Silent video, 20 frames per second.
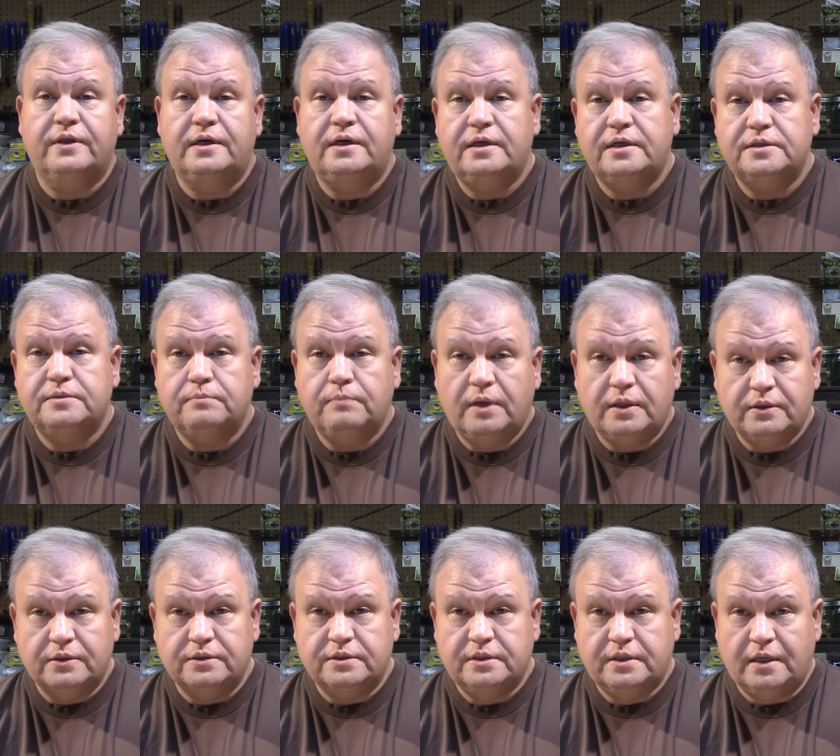and it is
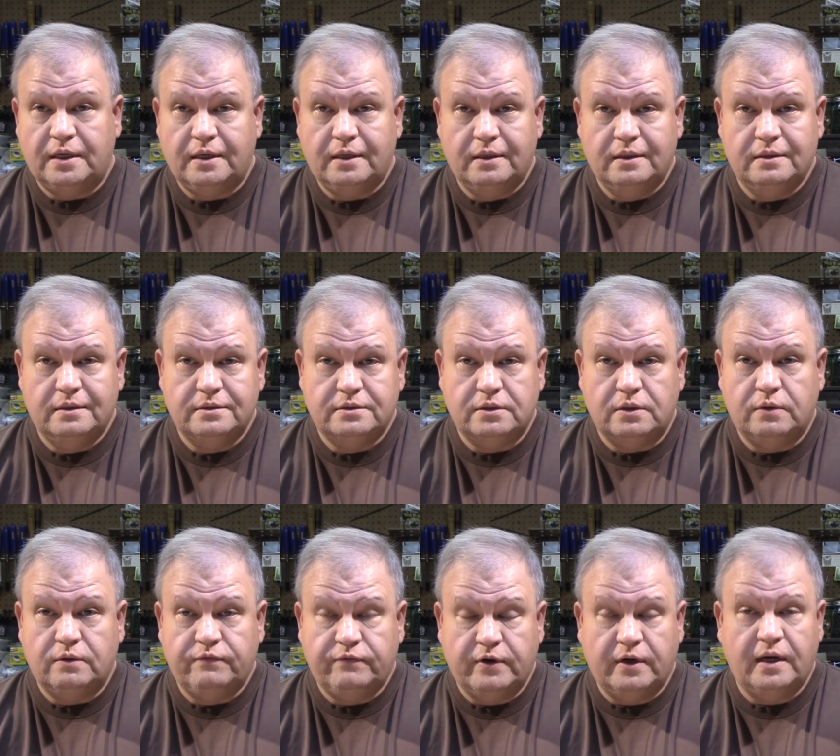Mother's Day. So
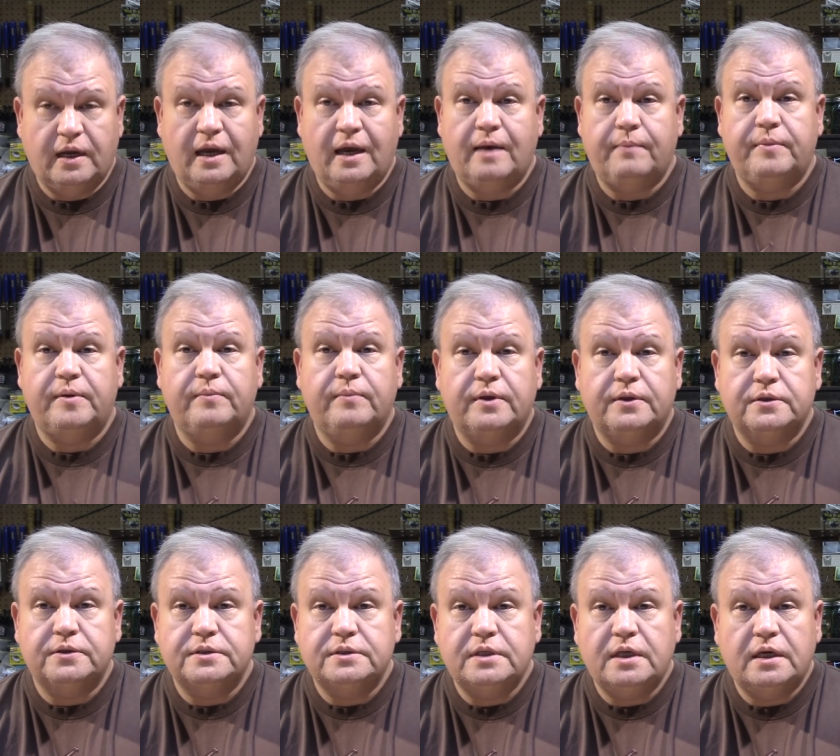a very happy
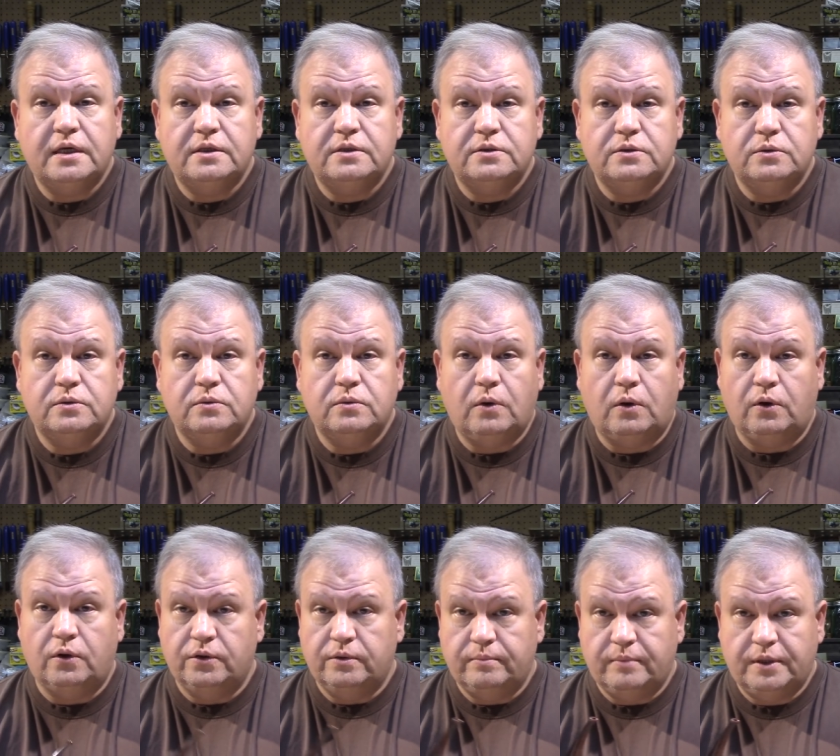Mother's Day to
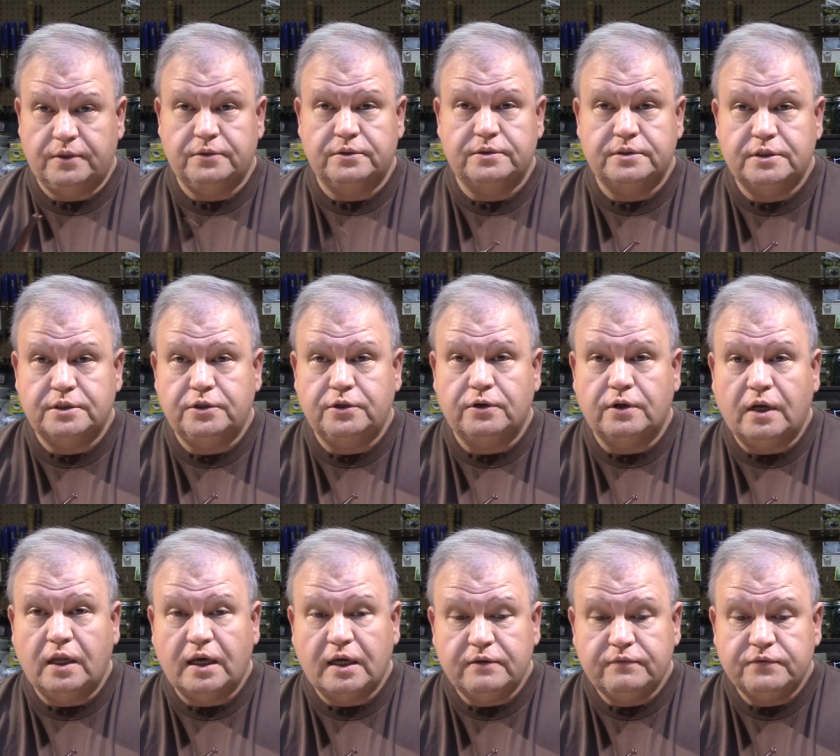all the mothers in your
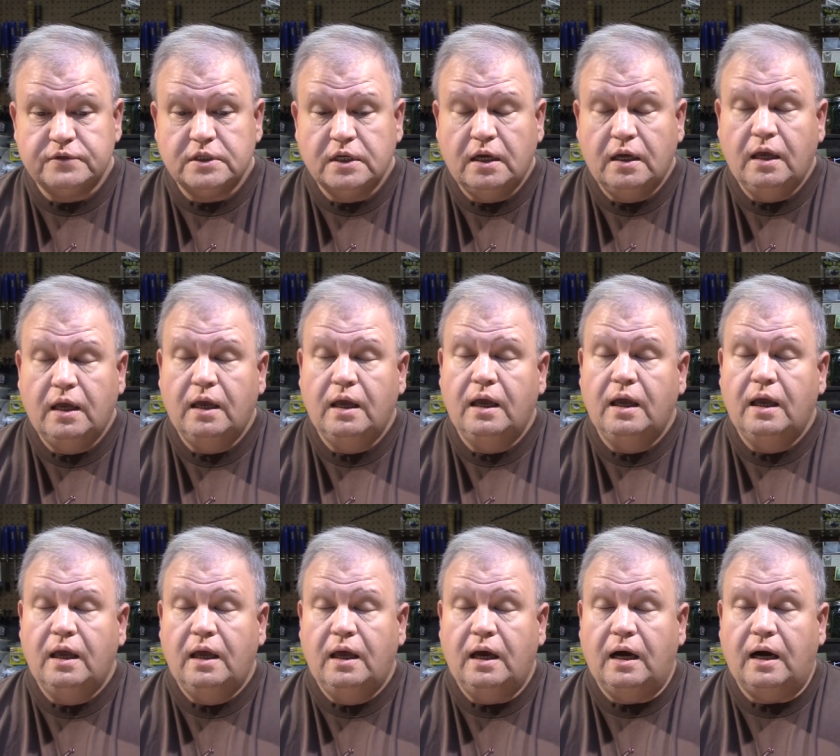lives.
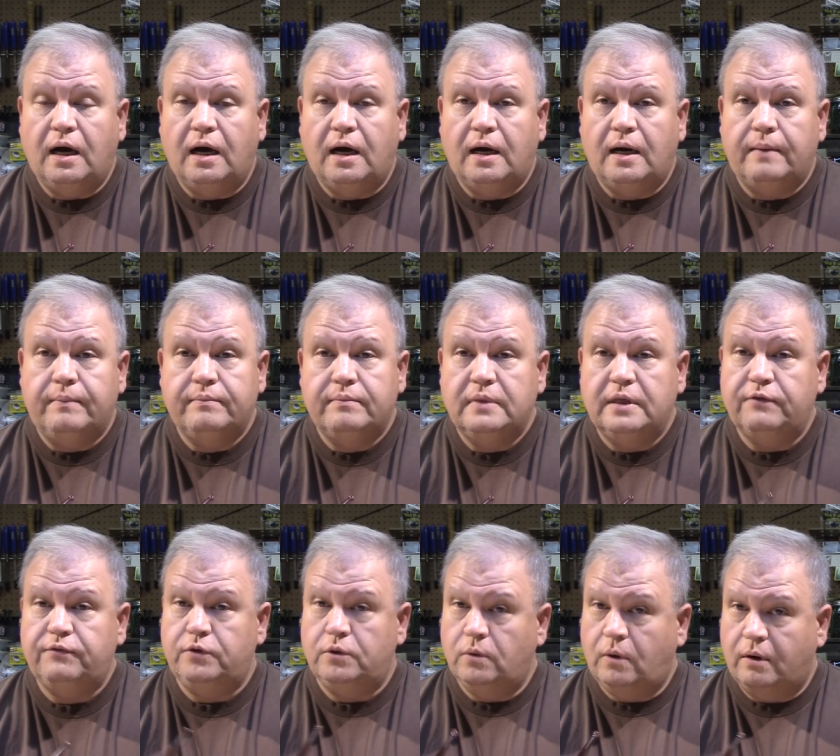Uh,
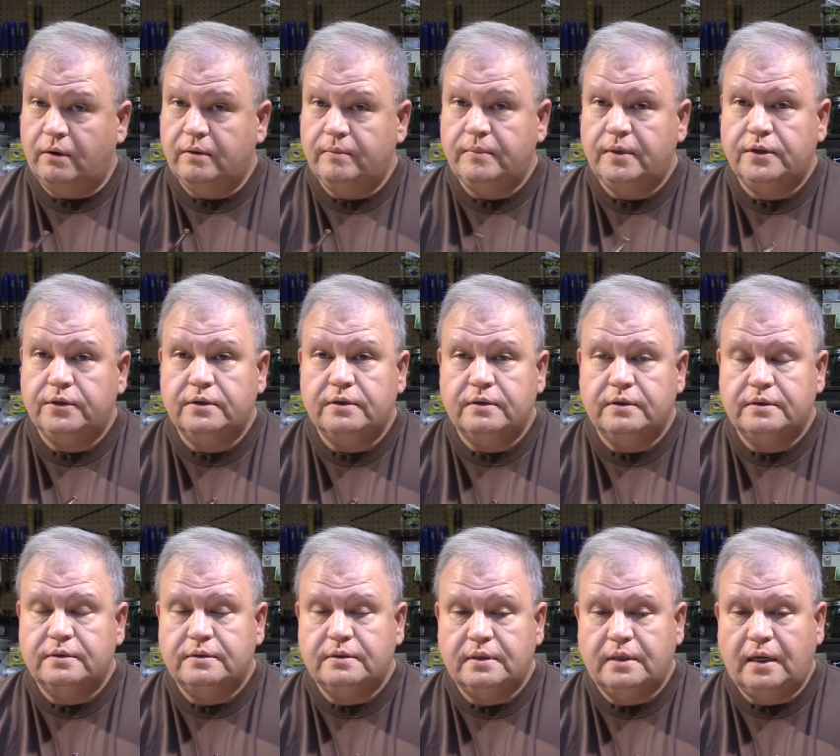if you are a mother,
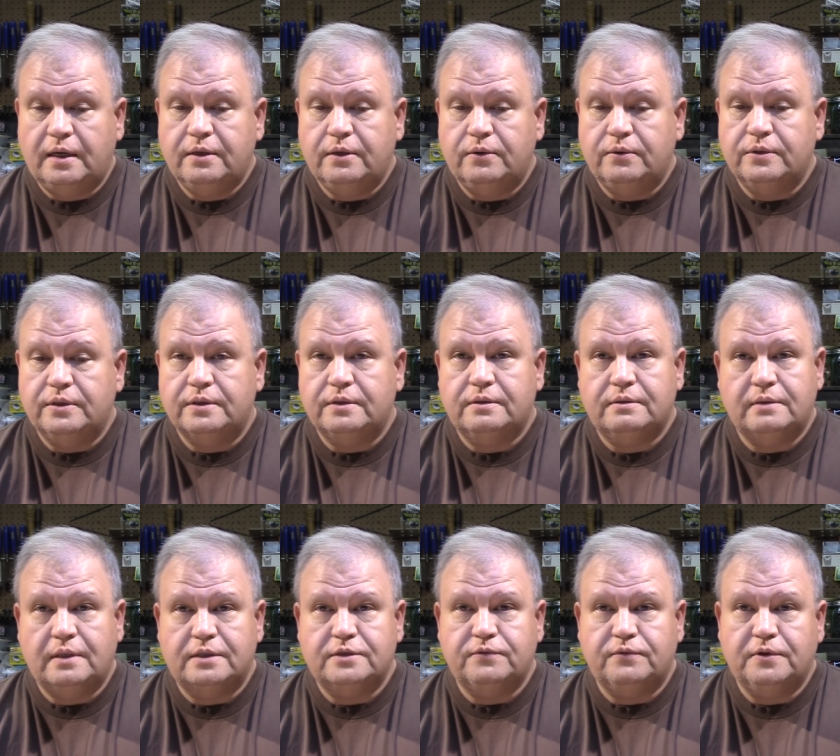and I know that
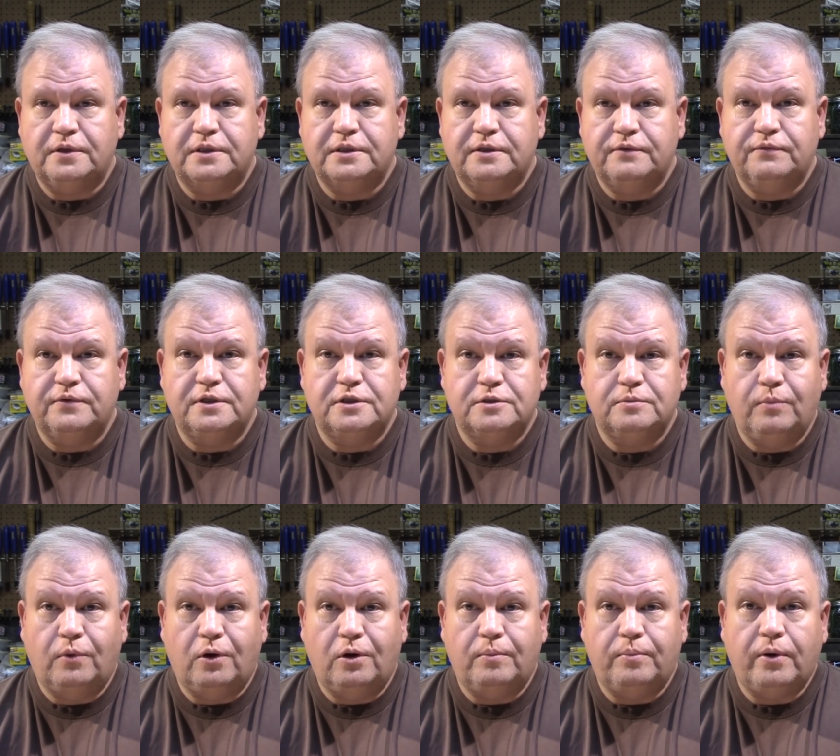that's a relatively
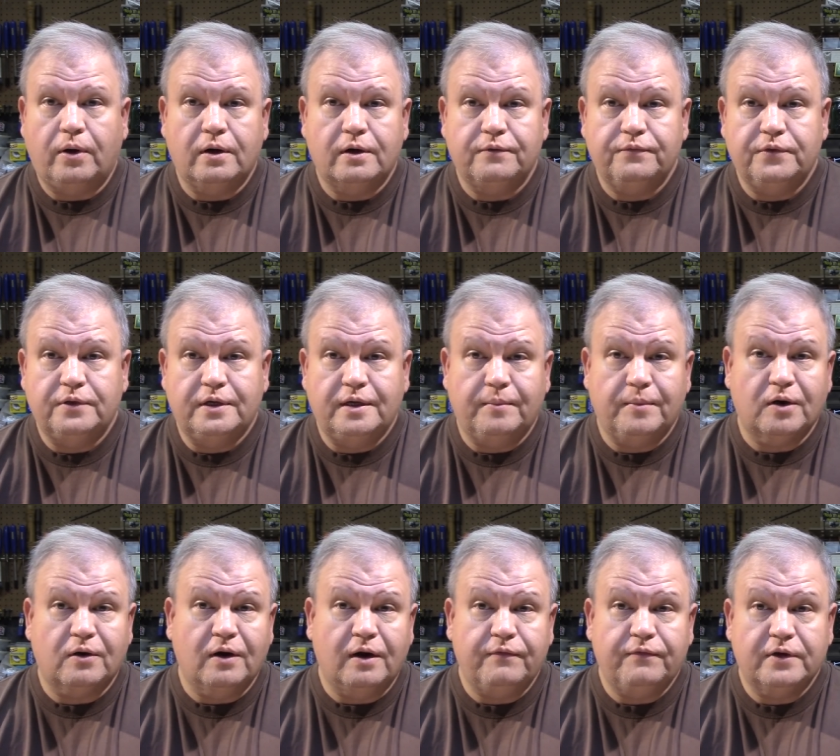small part of the
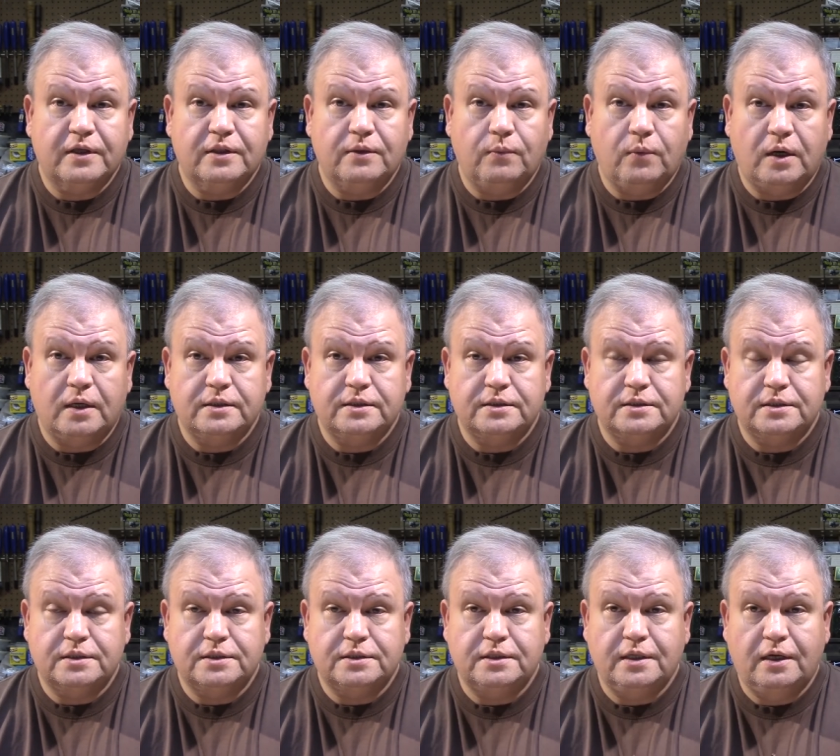demographic that watches
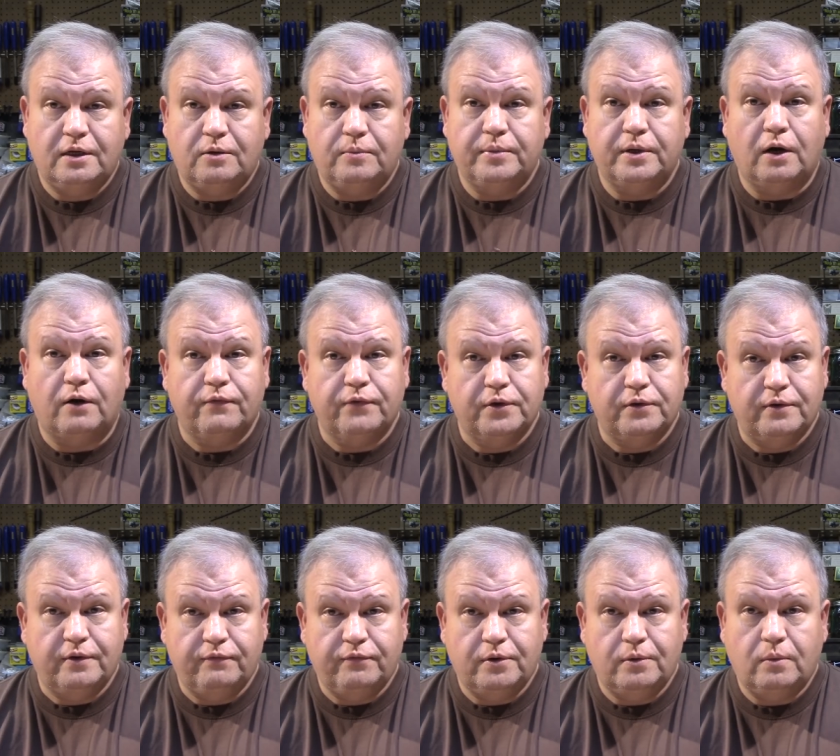this channel, but
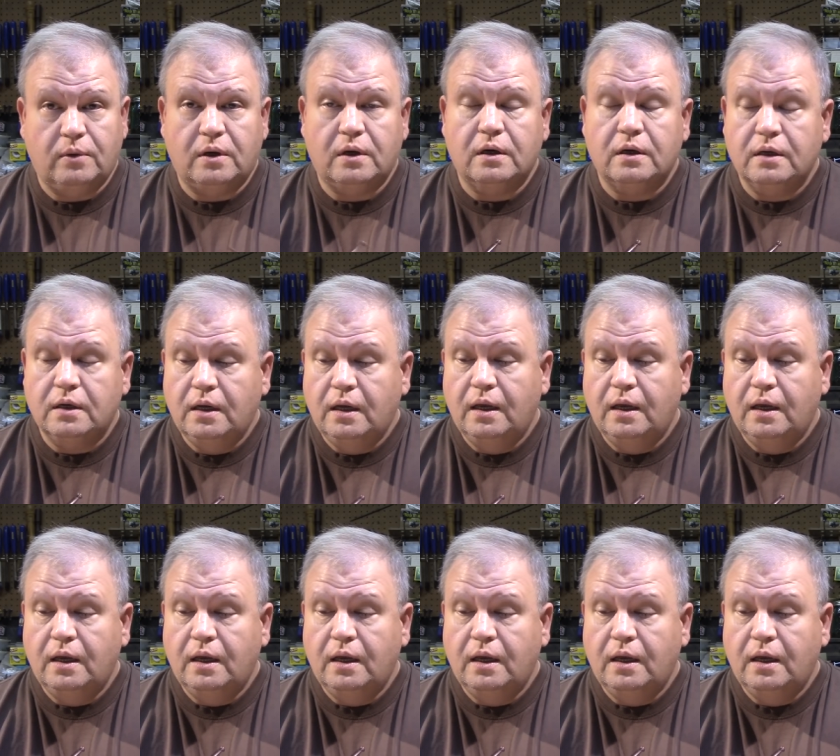if you are,